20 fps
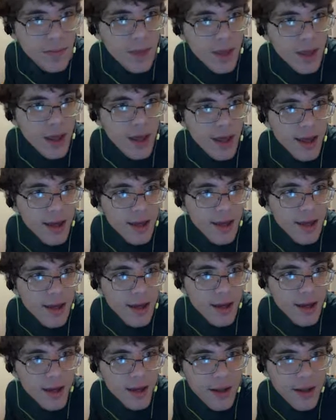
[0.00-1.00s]
and
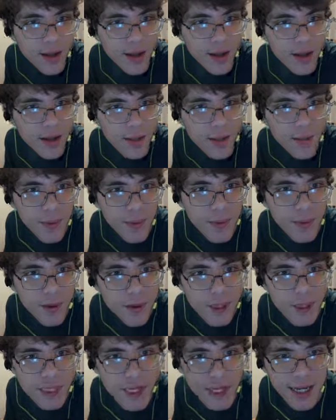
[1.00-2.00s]
then one more
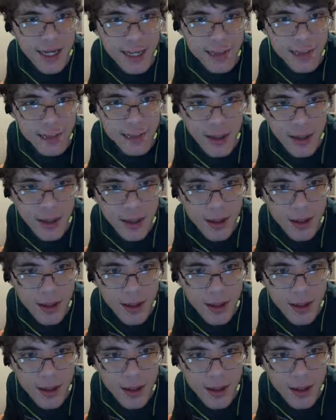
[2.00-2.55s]
time,